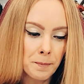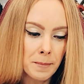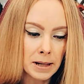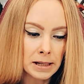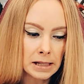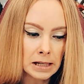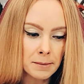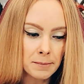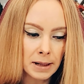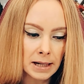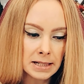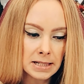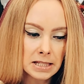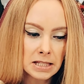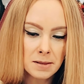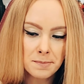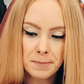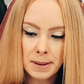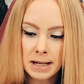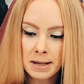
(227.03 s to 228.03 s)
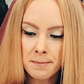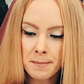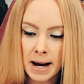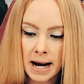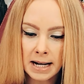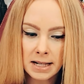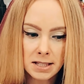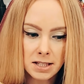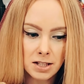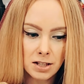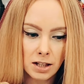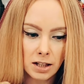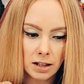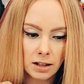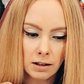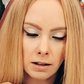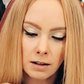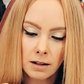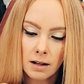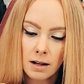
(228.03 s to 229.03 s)
Mini by Spin
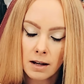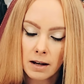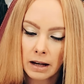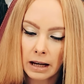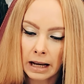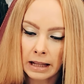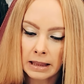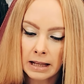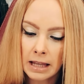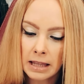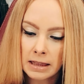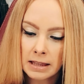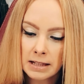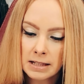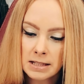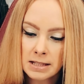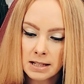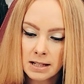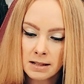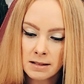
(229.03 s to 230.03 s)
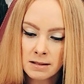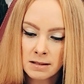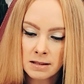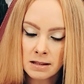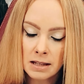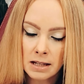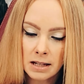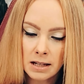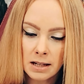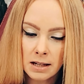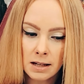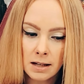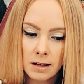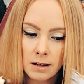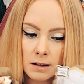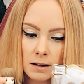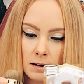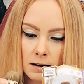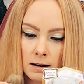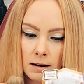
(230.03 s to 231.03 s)
Master, and then this is the